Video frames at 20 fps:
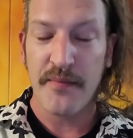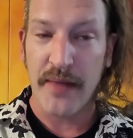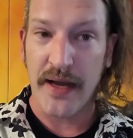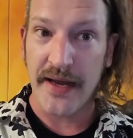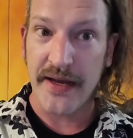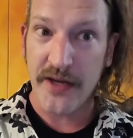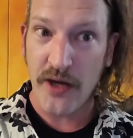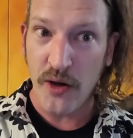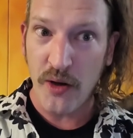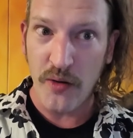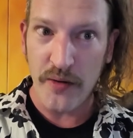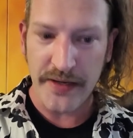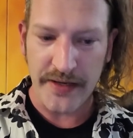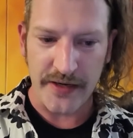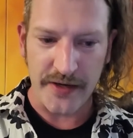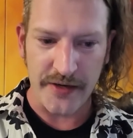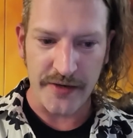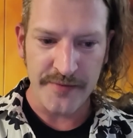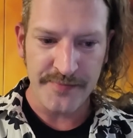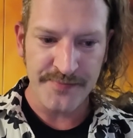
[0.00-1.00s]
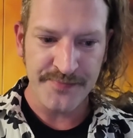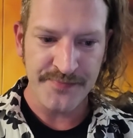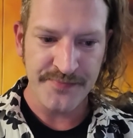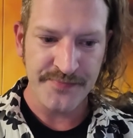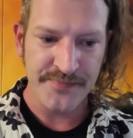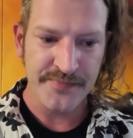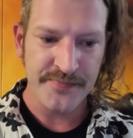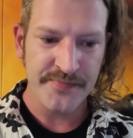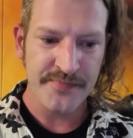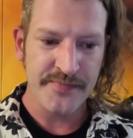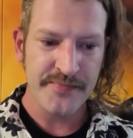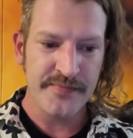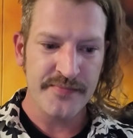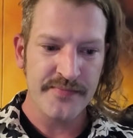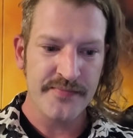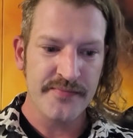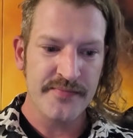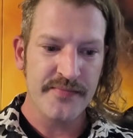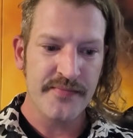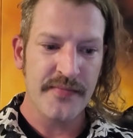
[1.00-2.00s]
My goal here
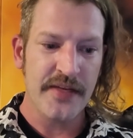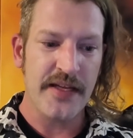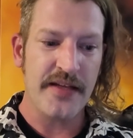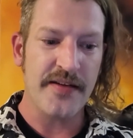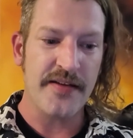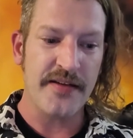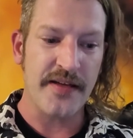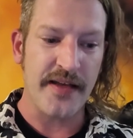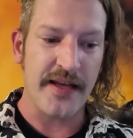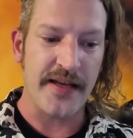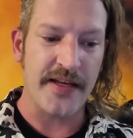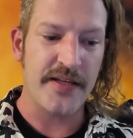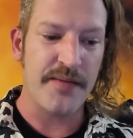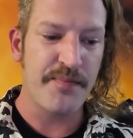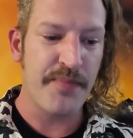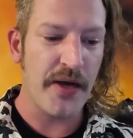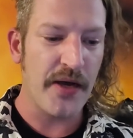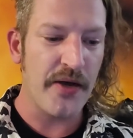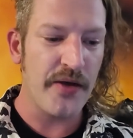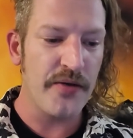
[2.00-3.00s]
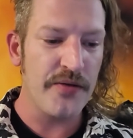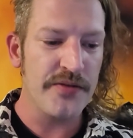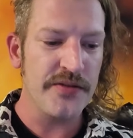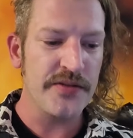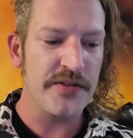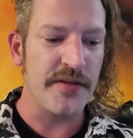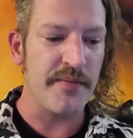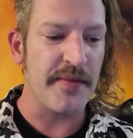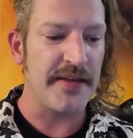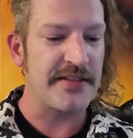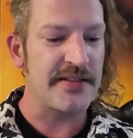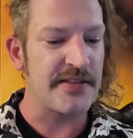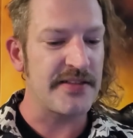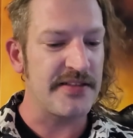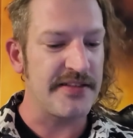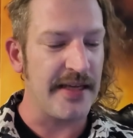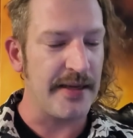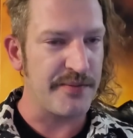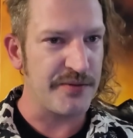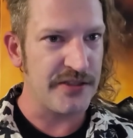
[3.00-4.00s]
is to expose the
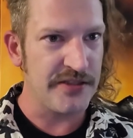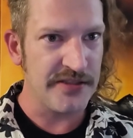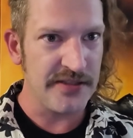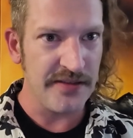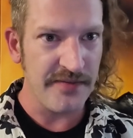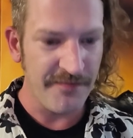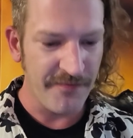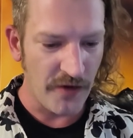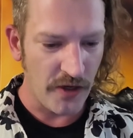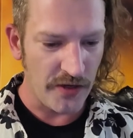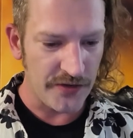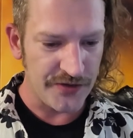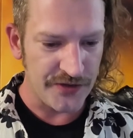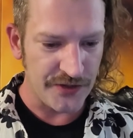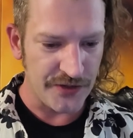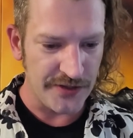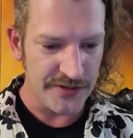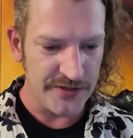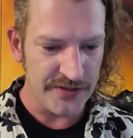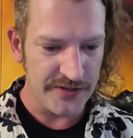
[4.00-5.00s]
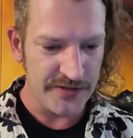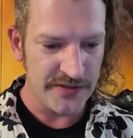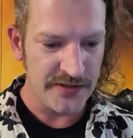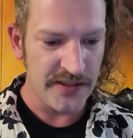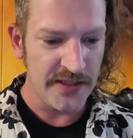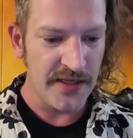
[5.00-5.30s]
misconceptions and falsehoods